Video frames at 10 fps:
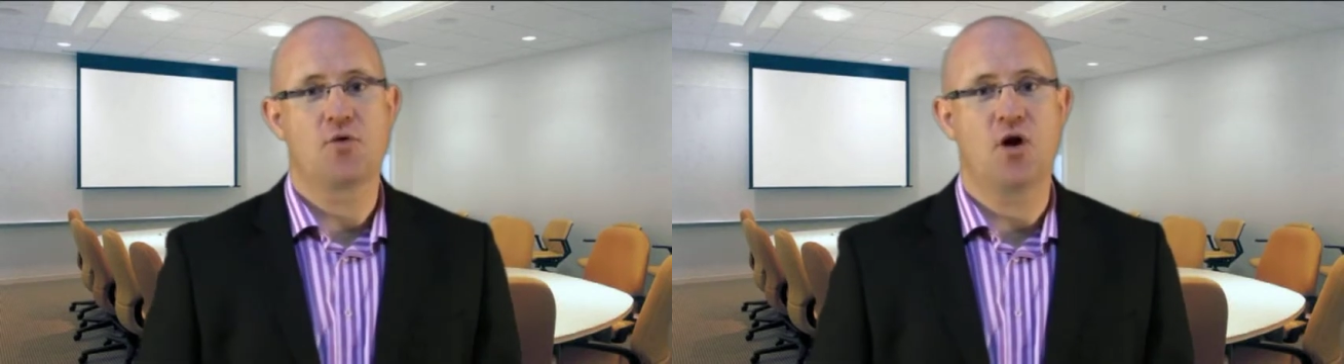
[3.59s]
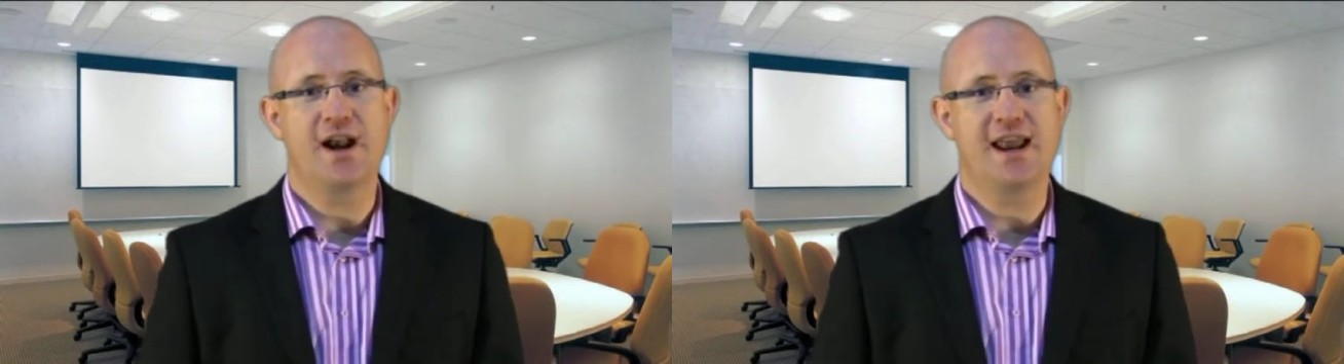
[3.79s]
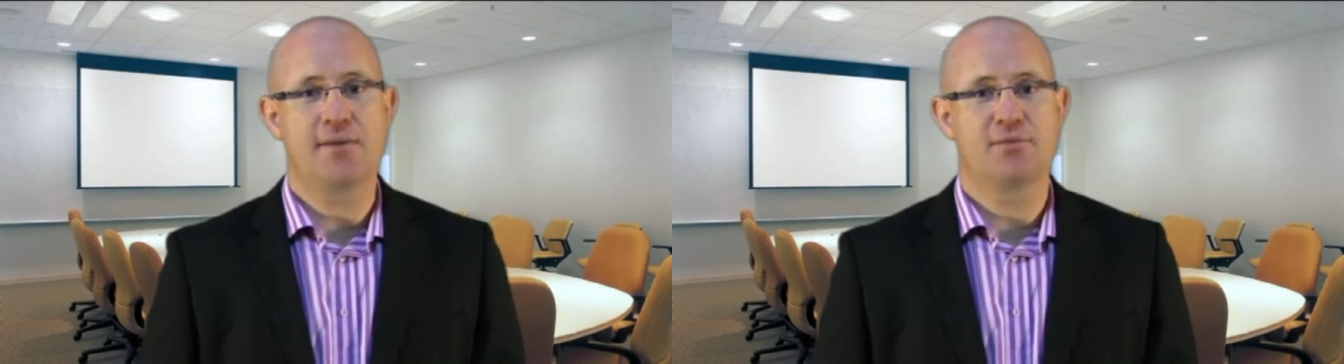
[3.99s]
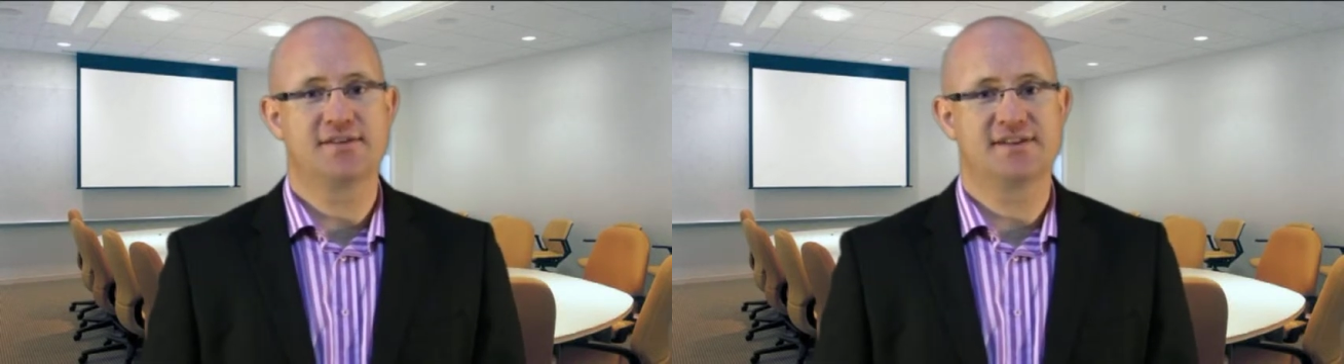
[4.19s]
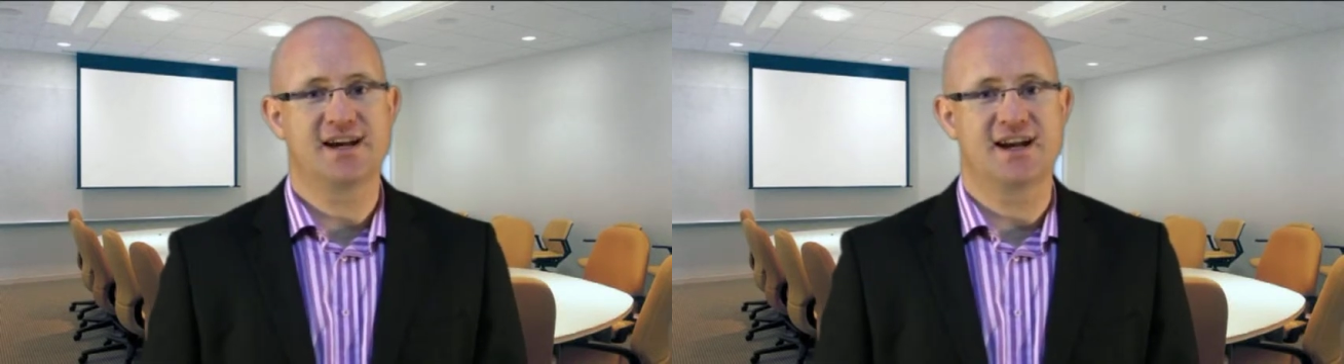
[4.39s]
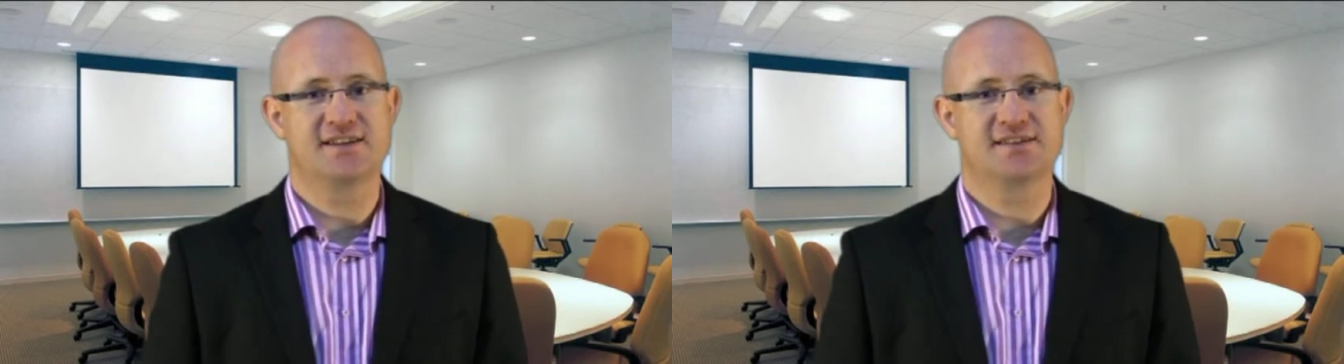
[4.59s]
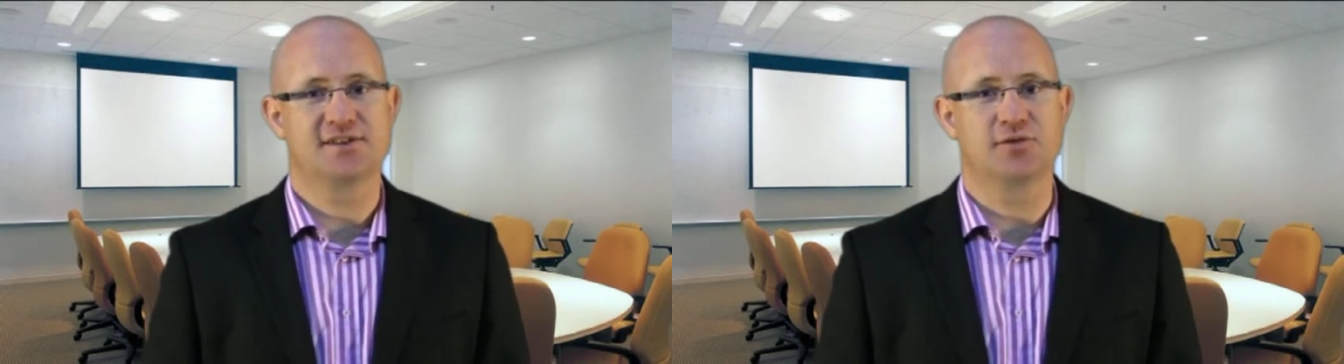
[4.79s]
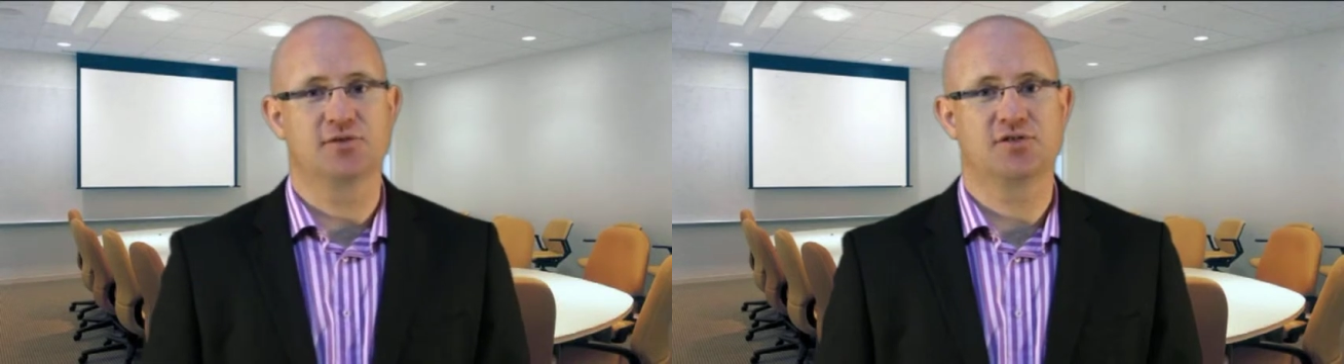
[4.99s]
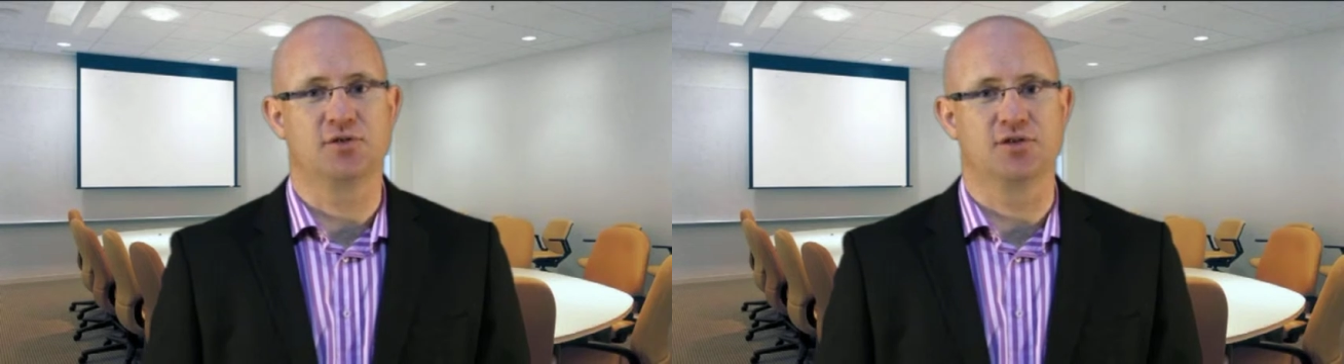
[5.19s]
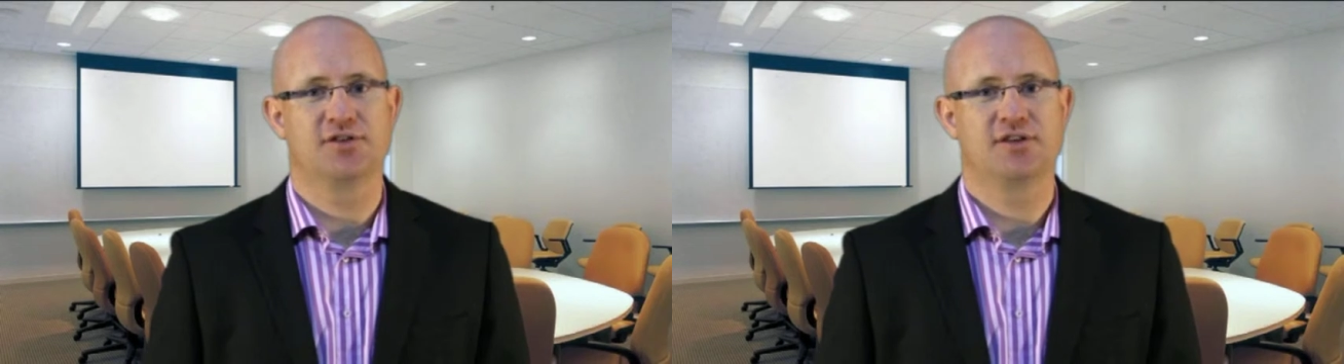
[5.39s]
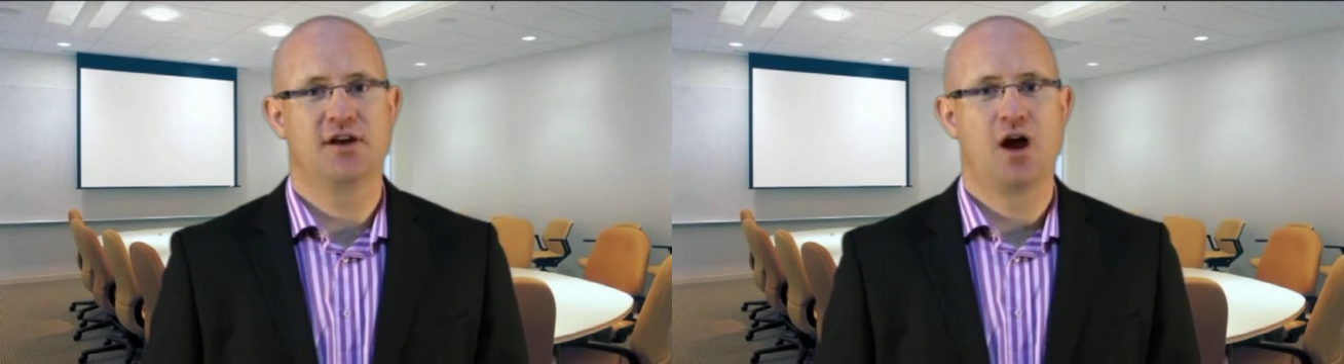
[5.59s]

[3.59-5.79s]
Right Now Presentation Skills course.